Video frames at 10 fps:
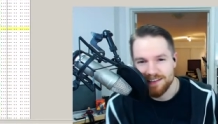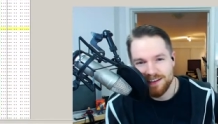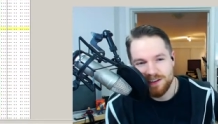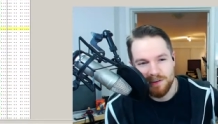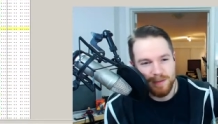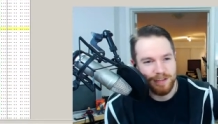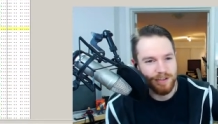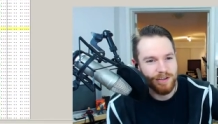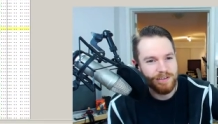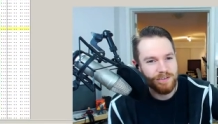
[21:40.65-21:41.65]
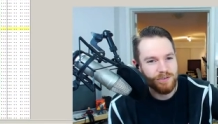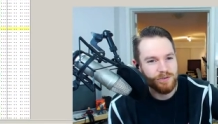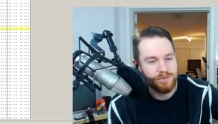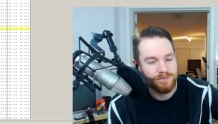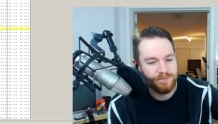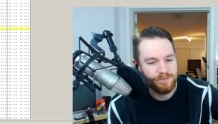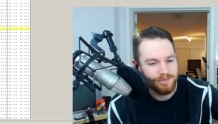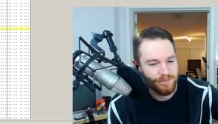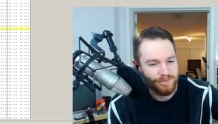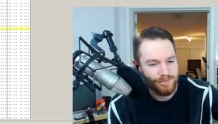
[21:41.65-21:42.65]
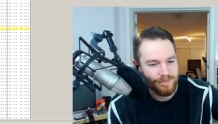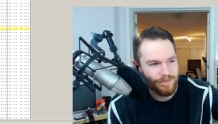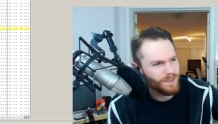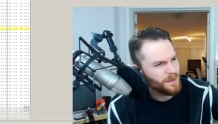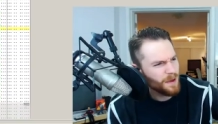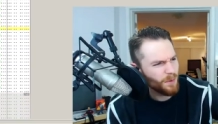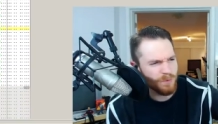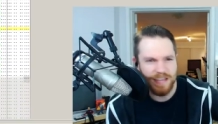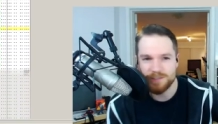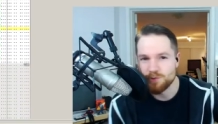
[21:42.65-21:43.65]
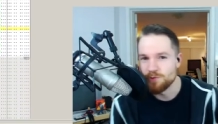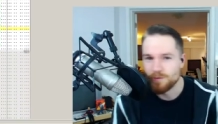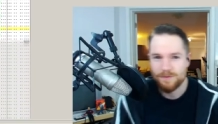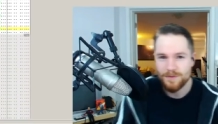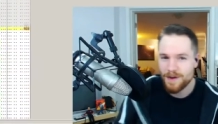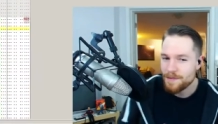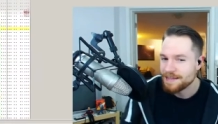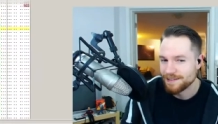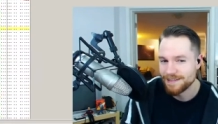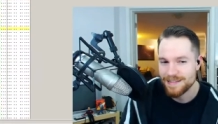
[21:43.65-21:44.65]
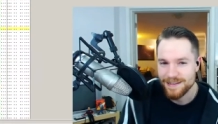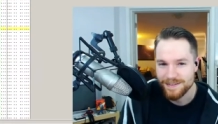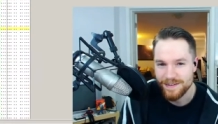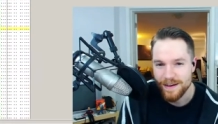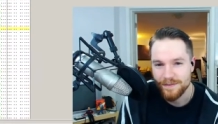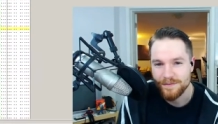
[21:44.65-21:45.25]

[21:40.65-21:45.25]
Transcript: That could have been good, too. Now, what was I doing? Why am I deleting this stuff?